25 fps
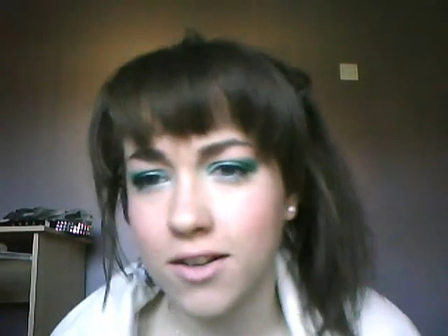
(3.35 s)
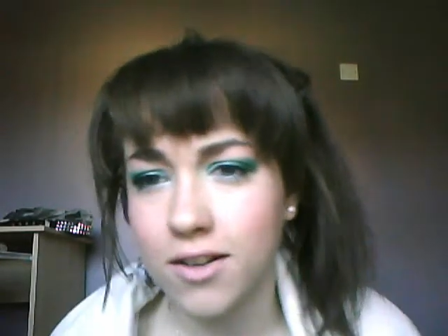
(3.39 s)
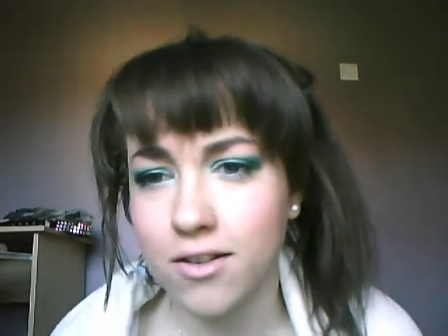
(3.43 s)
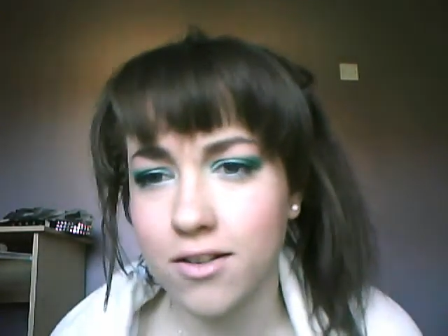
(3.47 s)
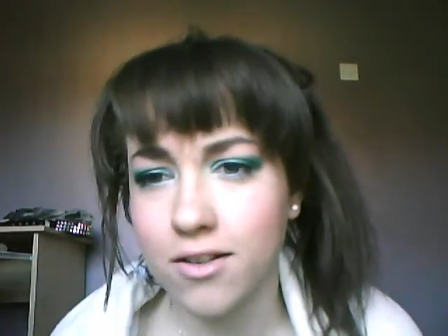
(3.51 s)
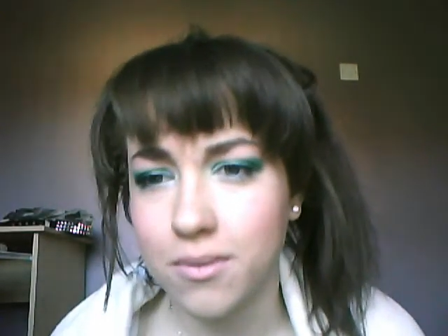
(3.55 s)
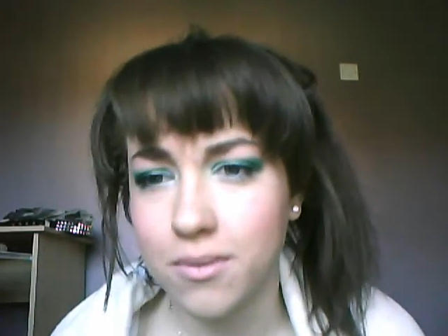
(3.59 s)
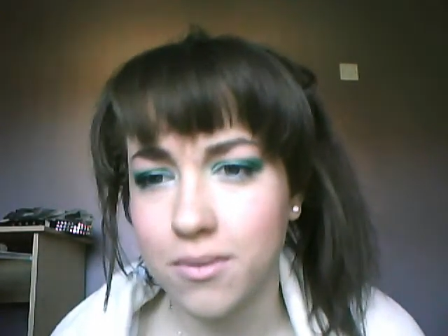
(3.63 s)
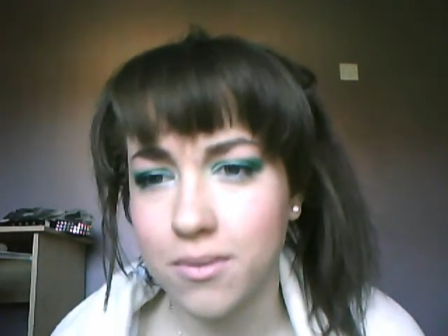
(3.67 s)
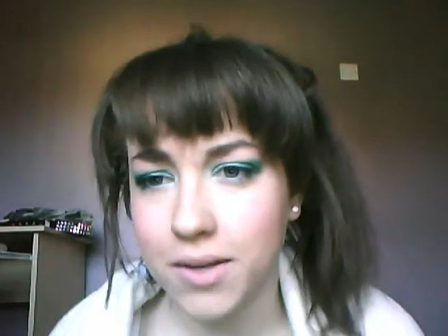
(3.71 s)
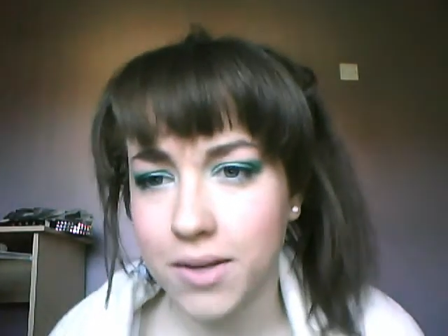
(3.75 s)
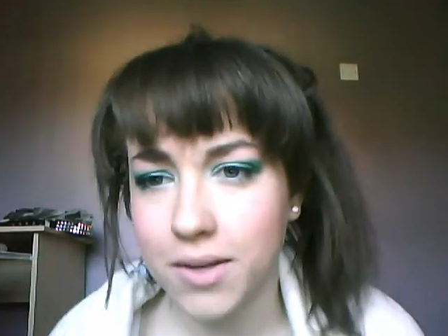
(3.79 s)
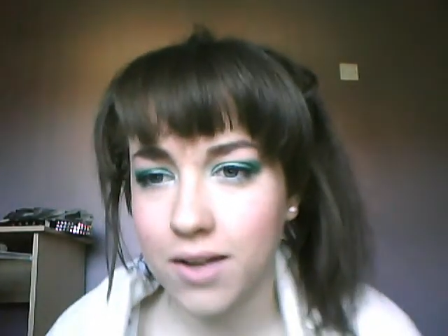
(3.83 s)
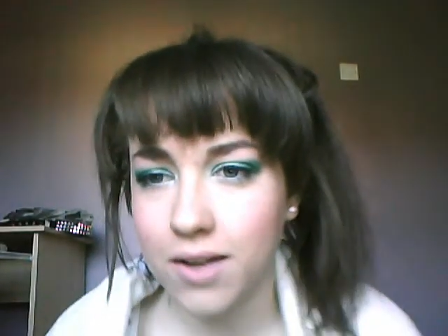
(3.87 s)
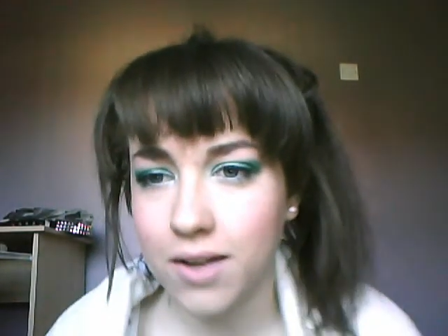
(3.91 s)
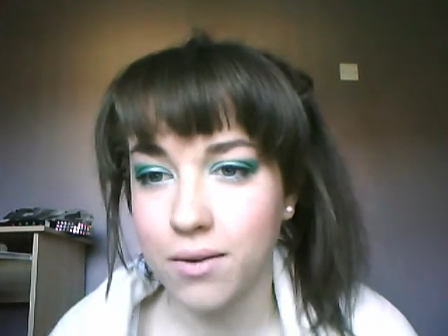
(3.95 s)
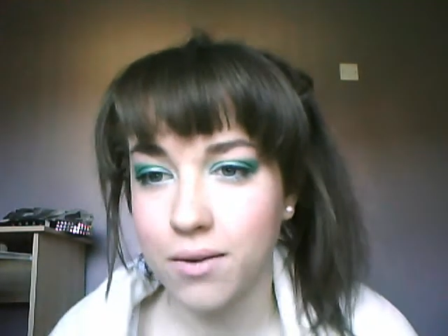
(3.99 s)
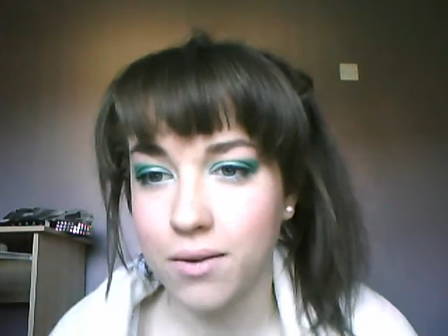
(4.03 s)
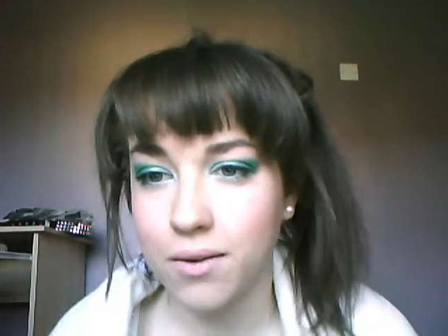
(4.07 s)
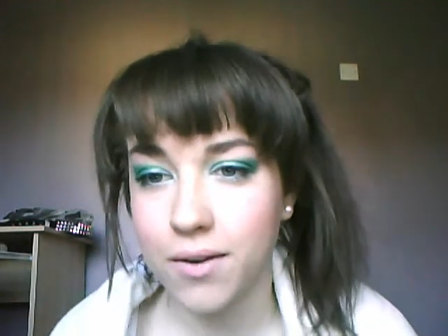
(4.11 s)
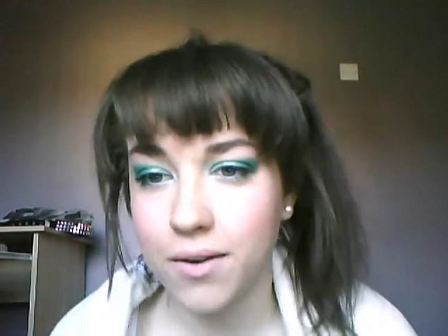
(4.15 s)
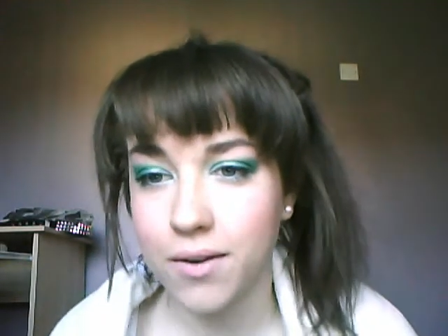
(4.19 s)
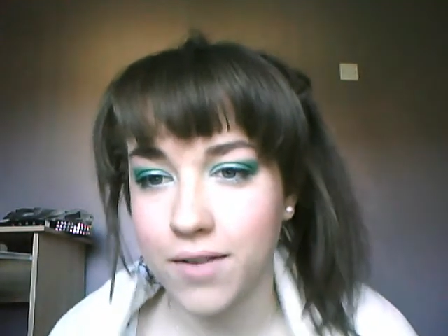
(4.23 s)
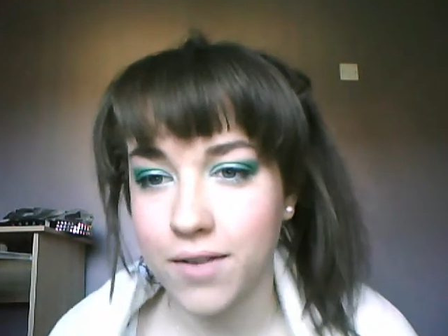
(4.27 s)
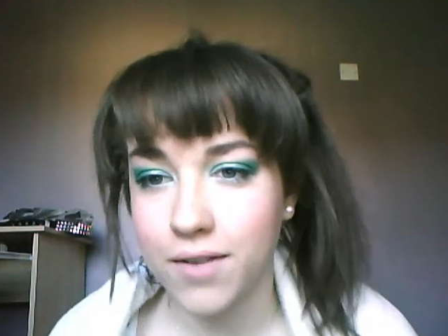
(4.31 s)
going to be a little
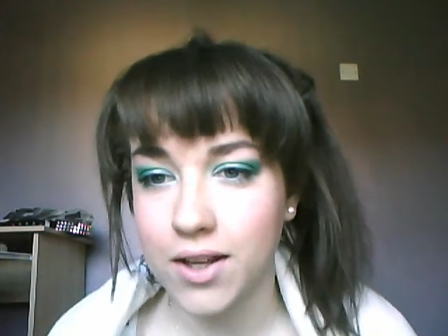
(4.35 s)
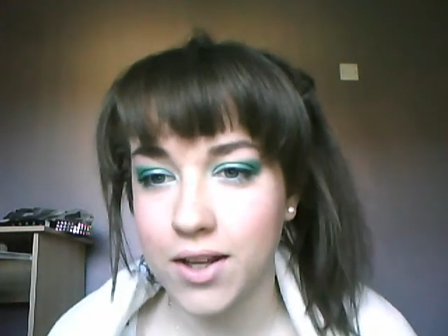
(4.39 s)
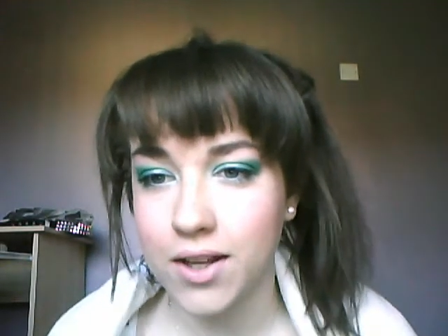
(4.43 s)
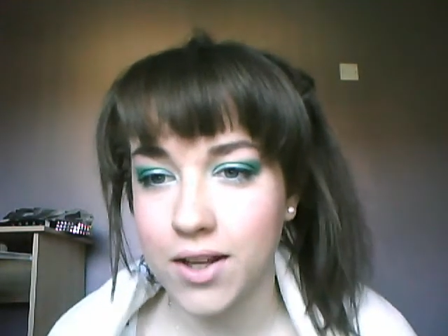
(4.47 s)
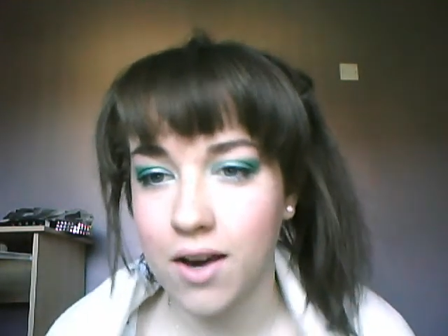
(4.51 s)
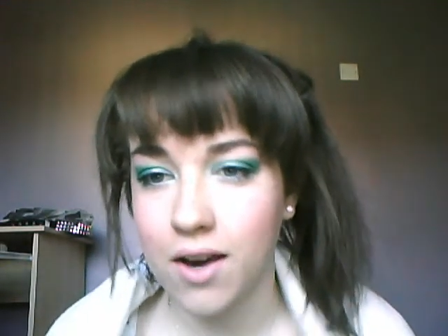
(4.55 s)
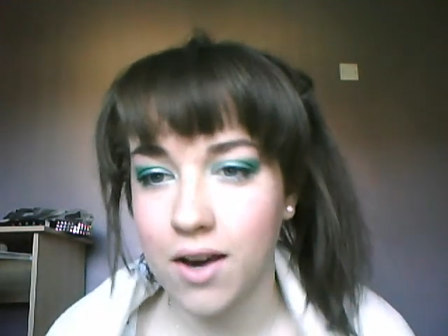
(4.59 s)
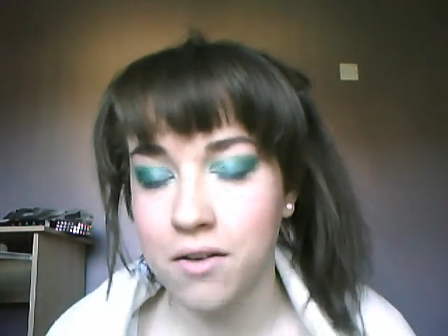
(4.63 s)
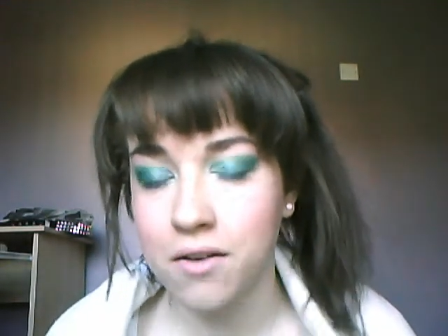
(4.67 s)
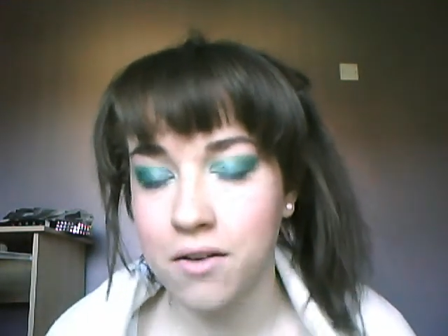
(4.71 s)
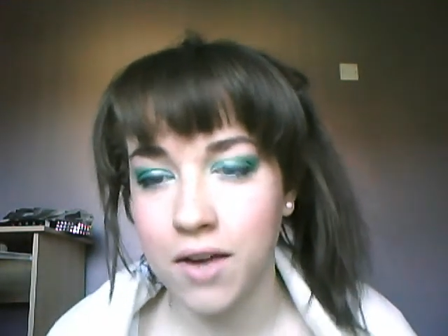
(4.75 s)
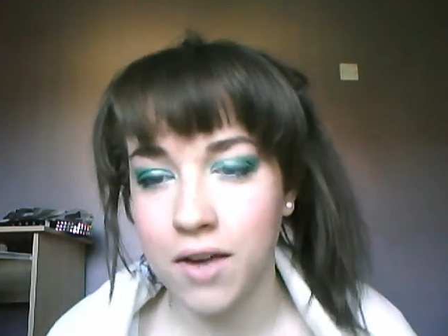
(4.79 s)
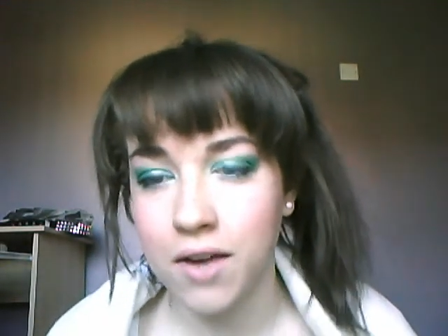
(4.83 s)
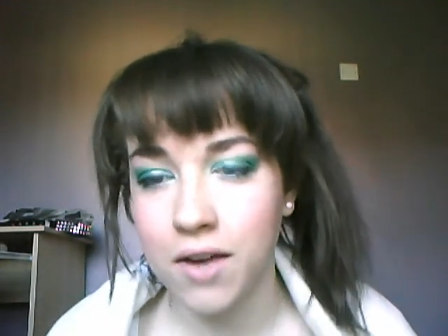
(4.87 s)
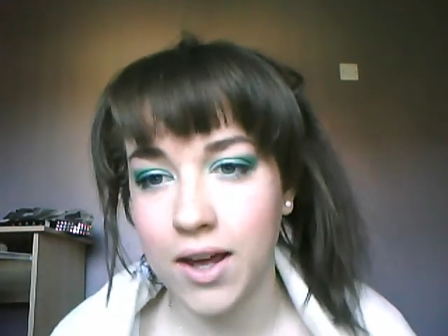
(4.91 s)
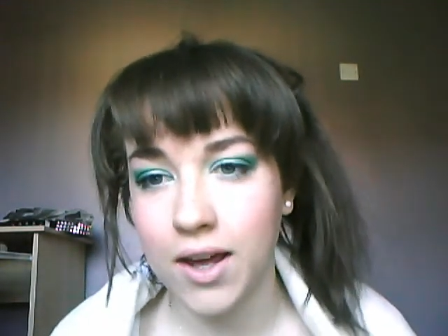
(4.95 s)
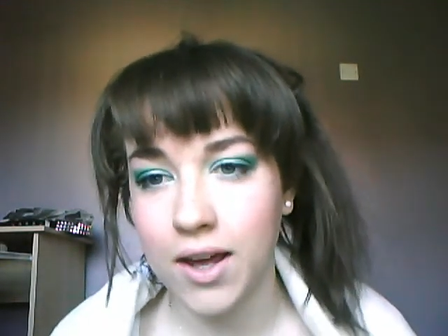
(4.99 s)
quick video.